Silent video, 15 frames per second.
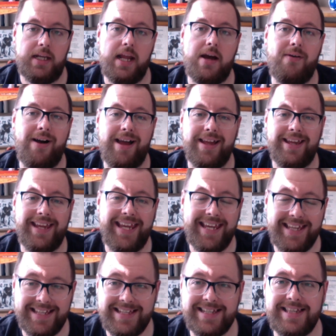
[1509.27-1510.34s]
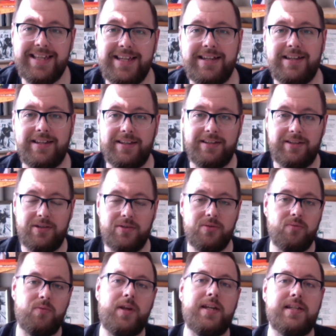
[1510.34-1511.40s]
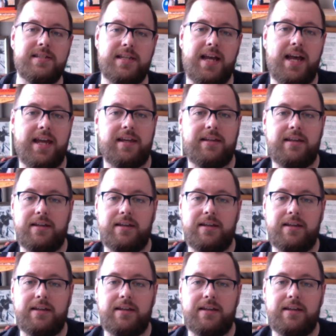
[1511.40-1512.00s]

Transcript: Now, is the new redesign